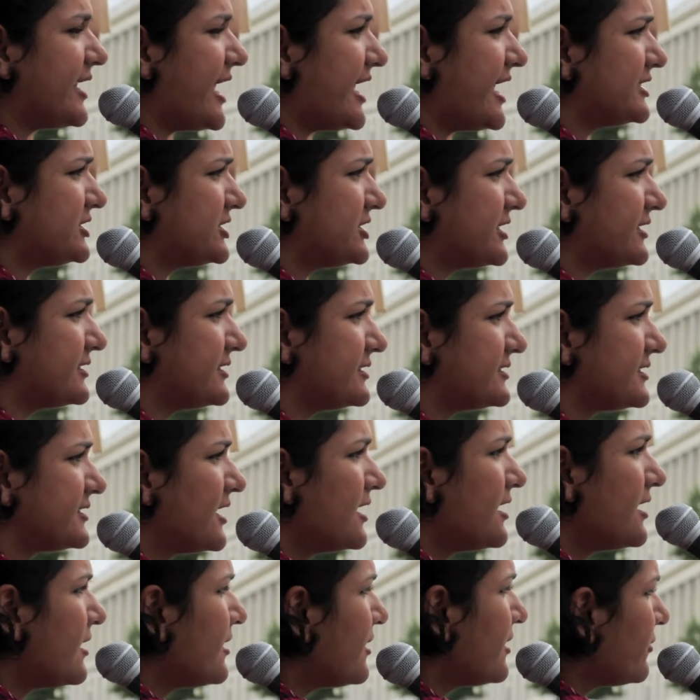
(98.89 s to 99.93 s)
Nations?
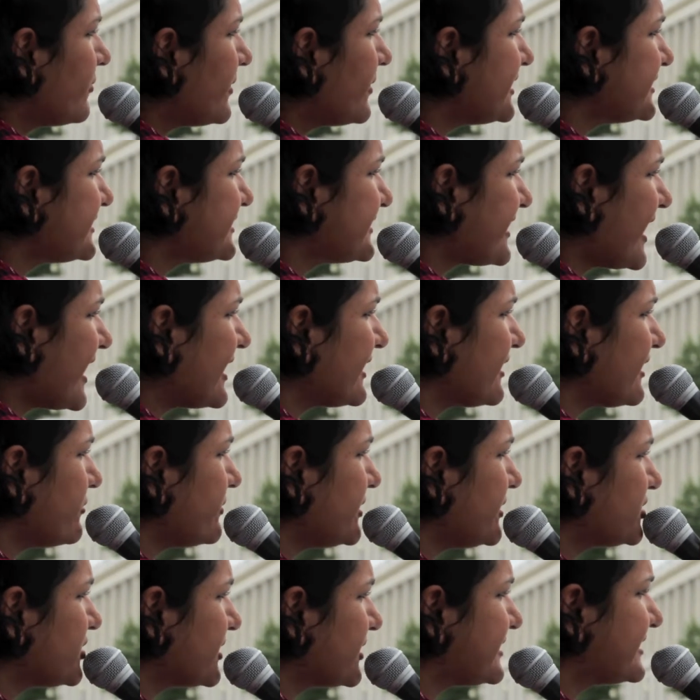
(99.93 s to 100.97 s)
We say that
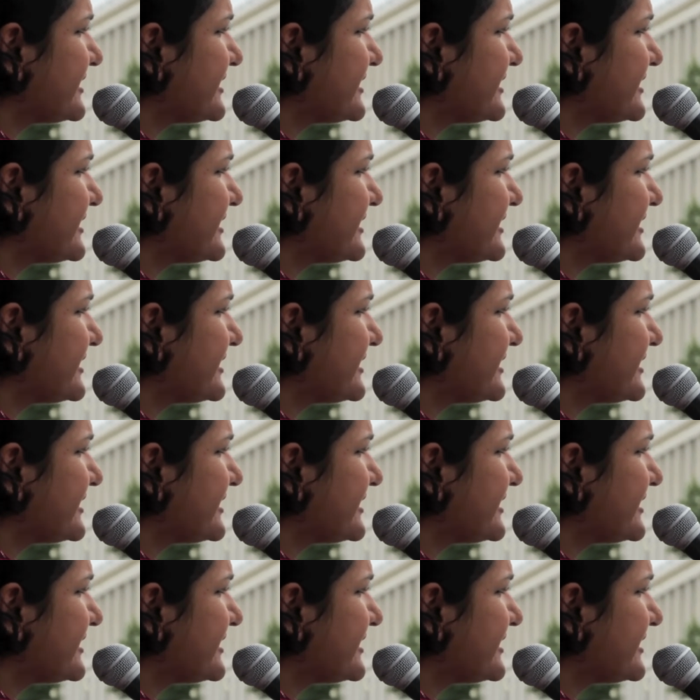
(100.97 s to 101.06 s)
we should